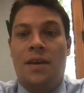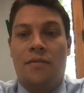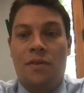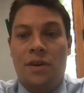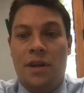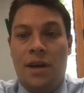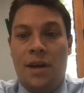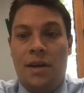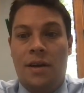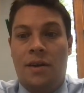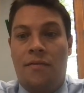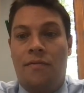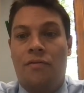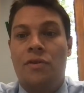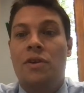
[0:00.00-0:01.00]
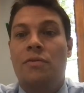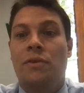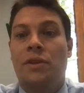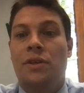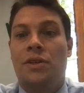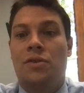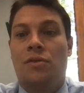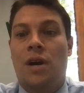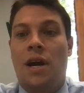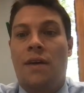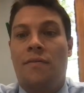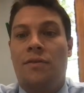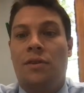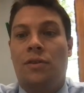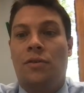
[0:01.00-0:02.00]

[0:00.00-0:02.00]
every day and frequently strived to